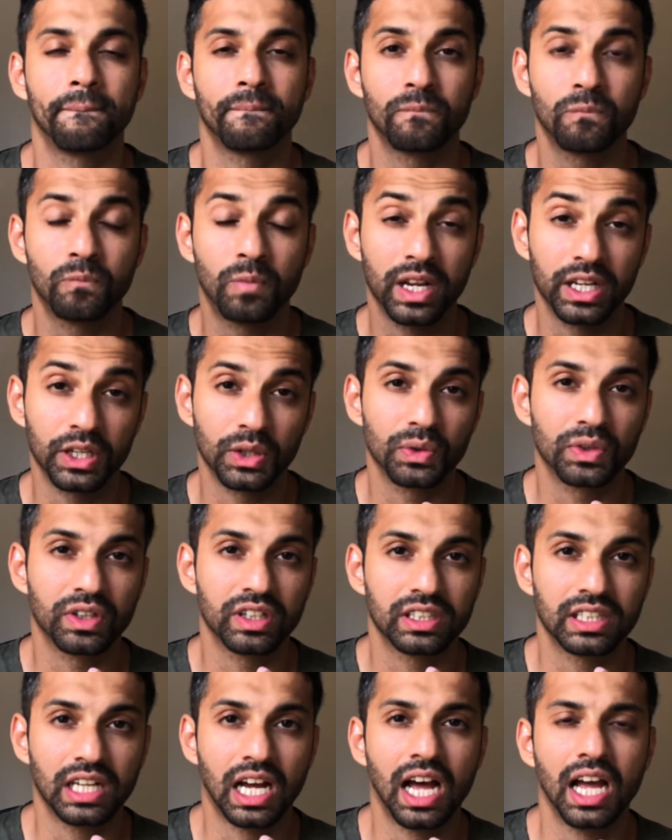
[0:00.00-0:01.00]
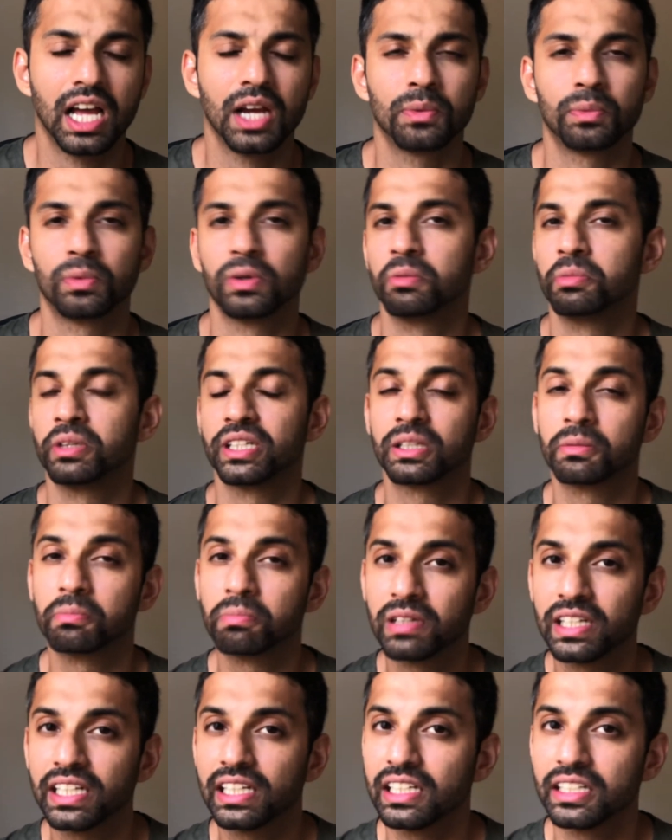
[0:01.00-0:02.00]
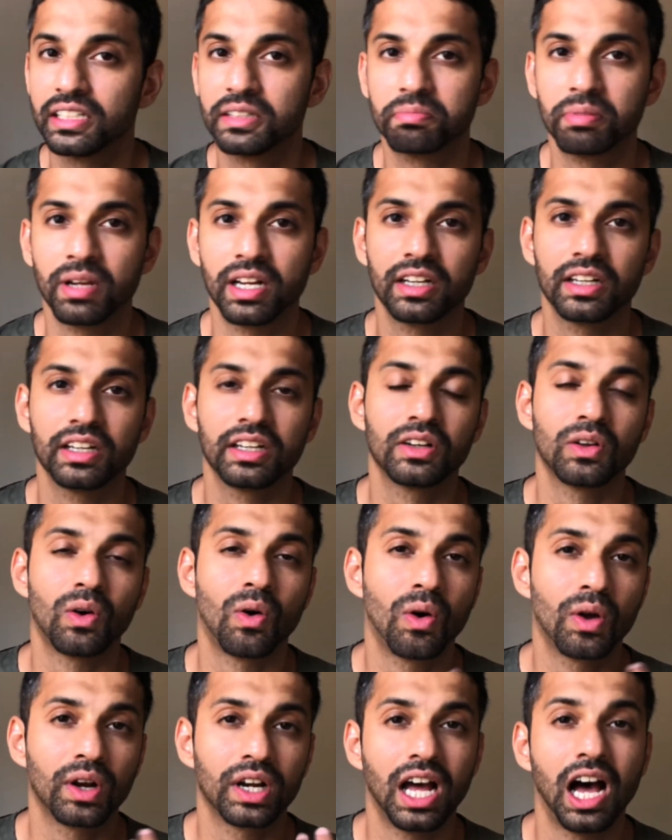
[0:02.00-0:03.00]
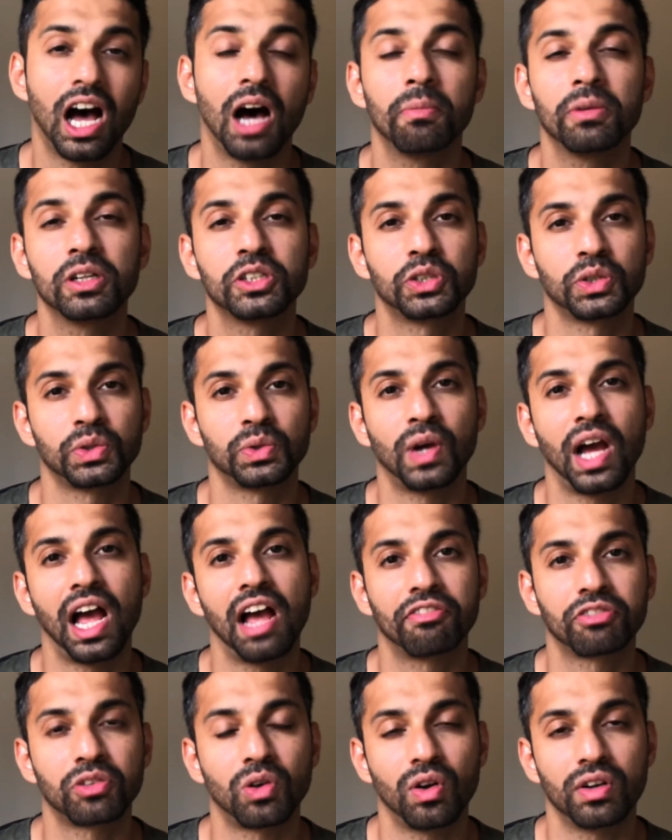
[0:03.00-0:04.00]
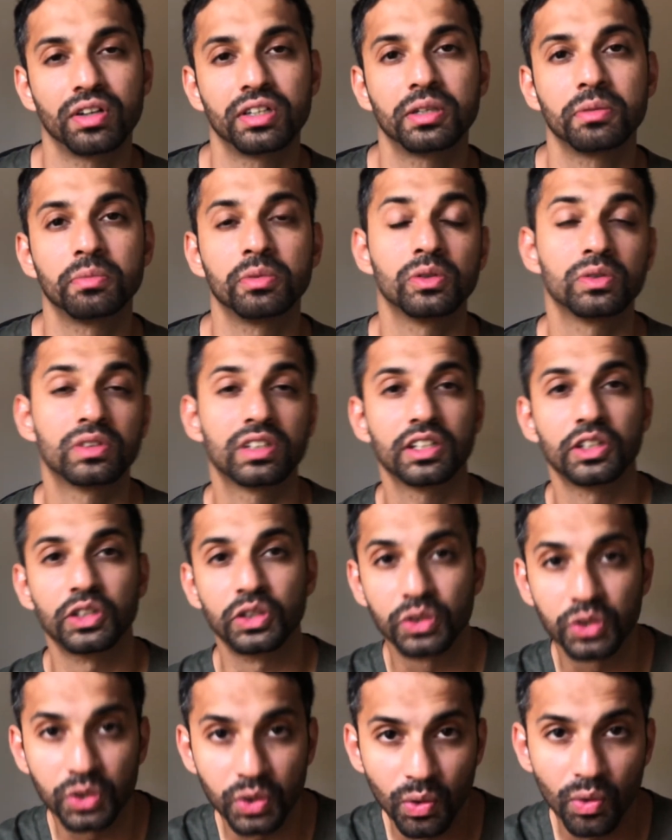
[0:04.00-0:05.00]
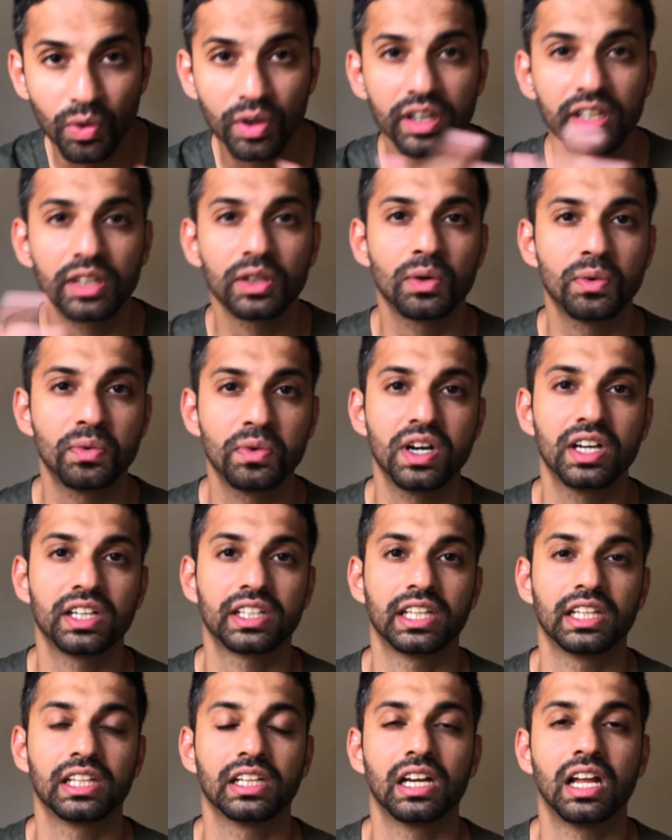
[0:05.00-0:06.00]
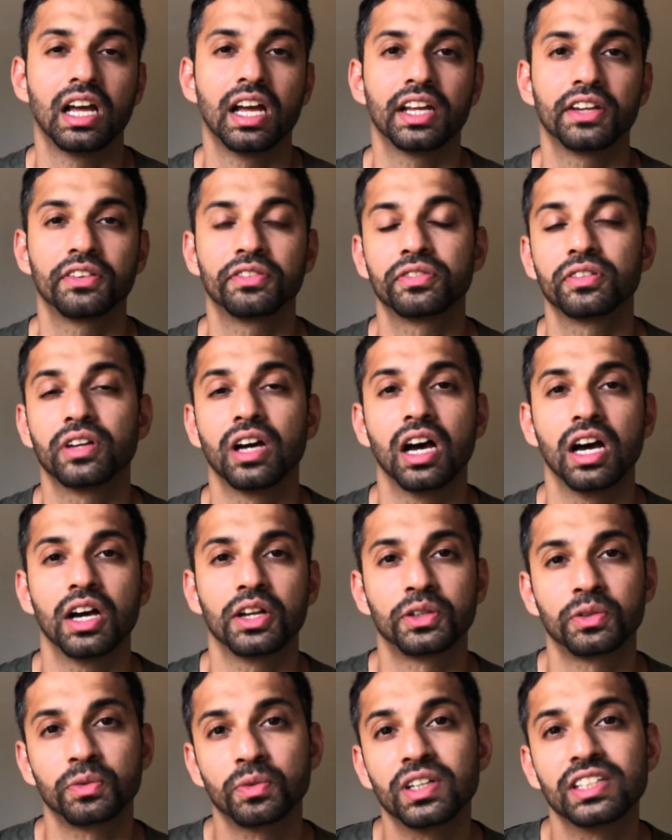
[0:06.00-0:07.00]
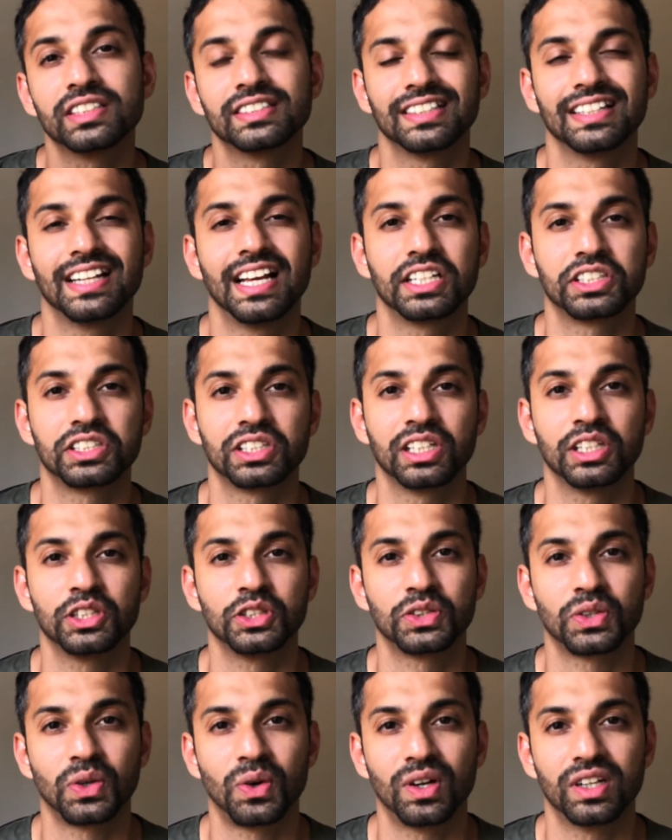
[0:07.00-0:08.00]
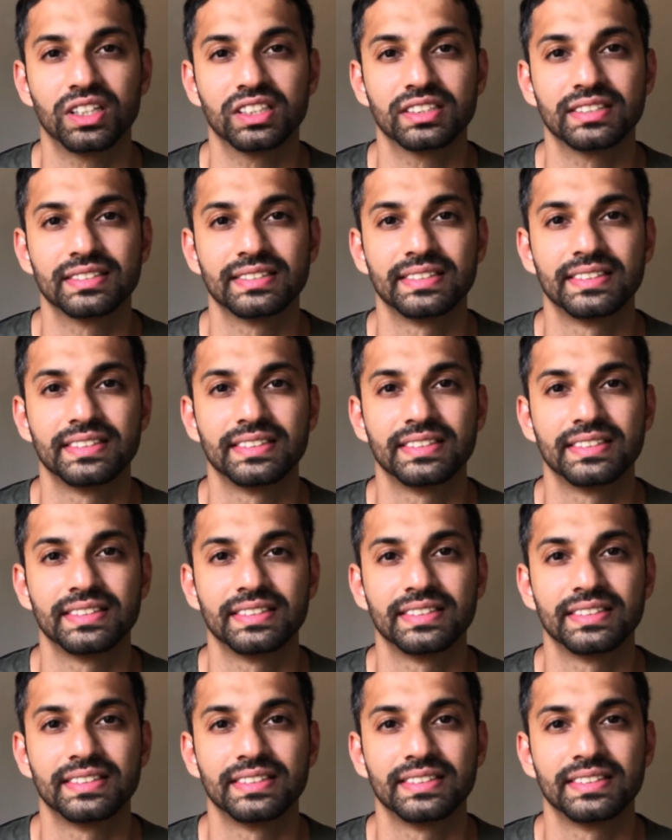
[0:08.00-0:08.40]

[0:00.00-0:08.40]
when you retire will be completely dependent on how much you have contributed during your working life towards the national insurance.